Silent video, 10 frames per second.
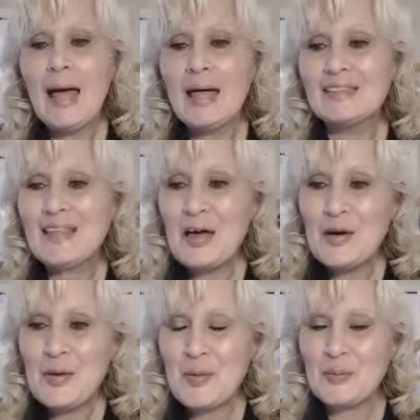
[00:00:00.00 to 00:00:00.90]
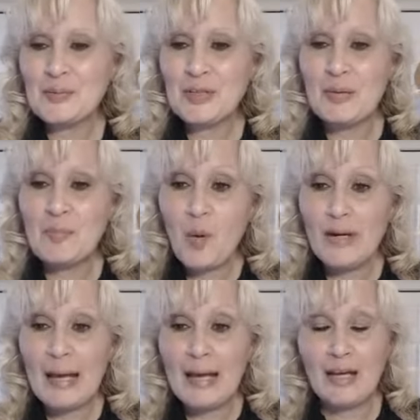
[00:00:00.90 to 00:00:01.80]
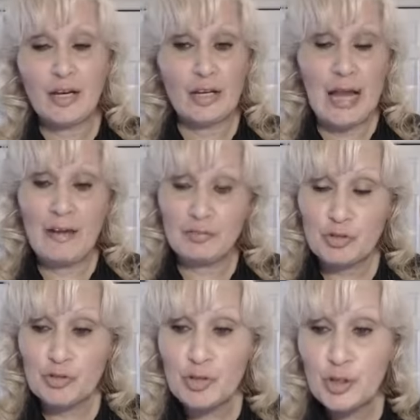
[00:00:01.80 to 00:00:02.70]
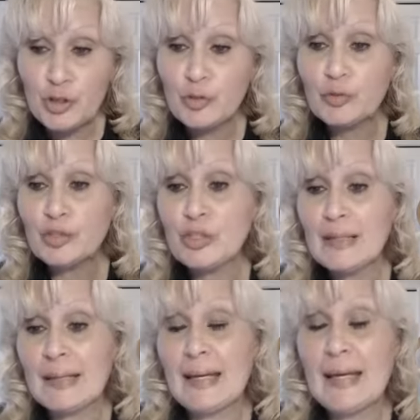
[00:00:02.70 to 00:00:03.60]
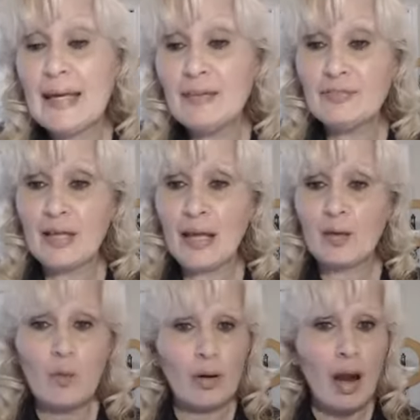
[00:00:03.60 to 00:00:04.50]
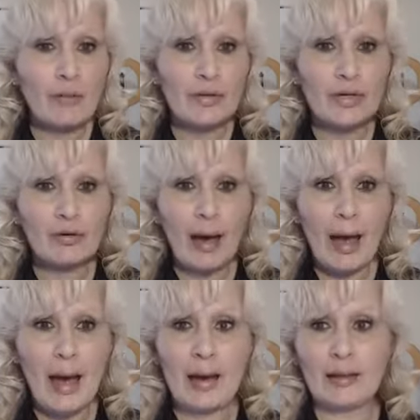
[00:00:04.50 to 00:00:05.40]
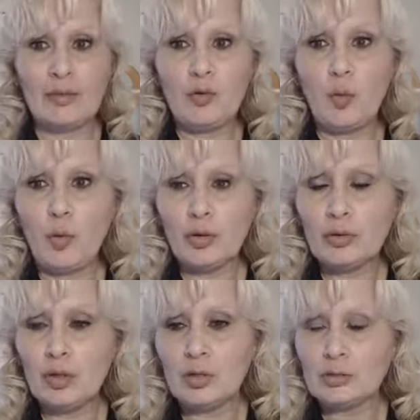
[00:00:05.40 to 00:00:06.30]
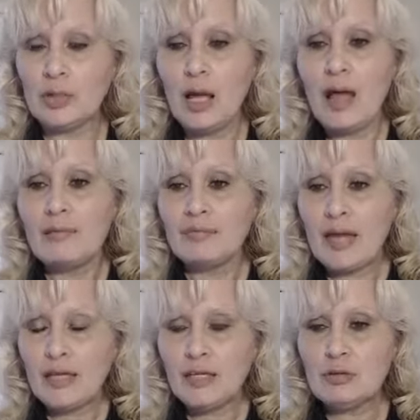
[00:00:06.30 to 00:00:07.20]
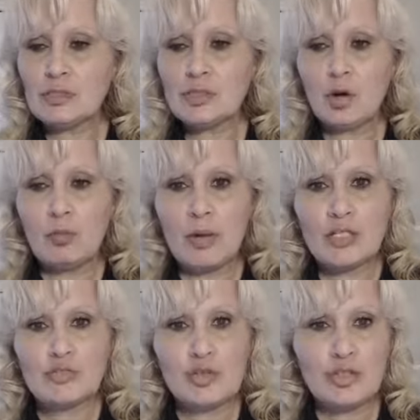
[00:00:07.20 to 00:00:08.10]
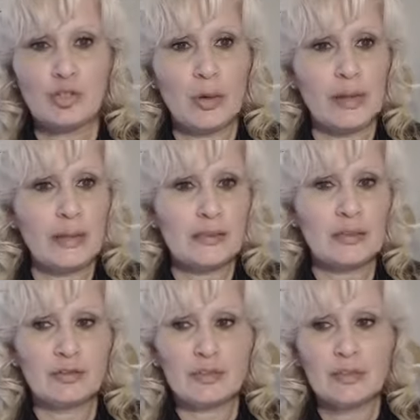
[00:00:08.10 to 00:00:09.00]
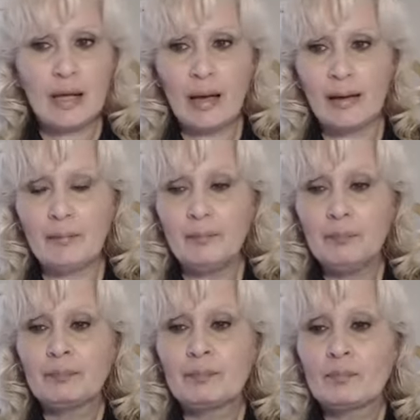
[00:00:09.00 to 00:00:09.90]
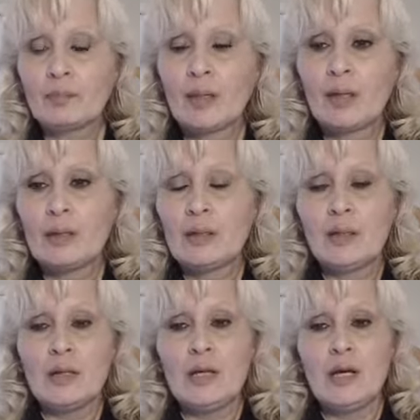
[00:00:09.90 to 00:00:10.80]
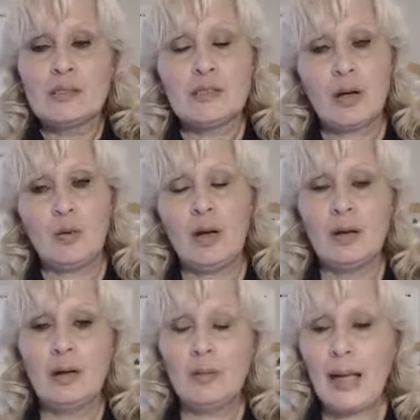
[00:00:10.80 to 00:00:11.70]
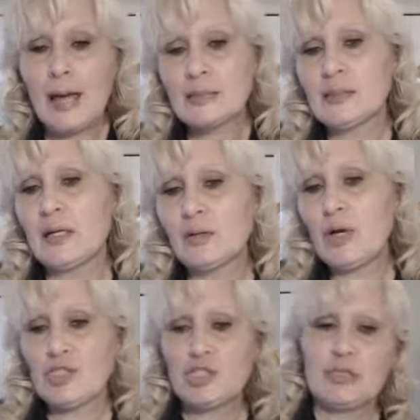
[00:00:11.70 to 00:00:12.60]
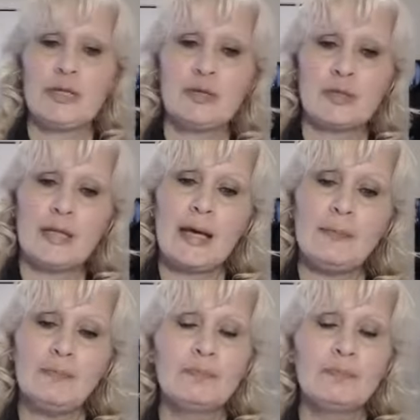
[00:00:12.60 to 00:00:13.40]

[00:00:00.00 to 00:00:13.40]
Hello, good morning, good afternoon, good evening, wherever you're at in the world. Thank you so much for joining us here today. So, I want to ask you a question here today.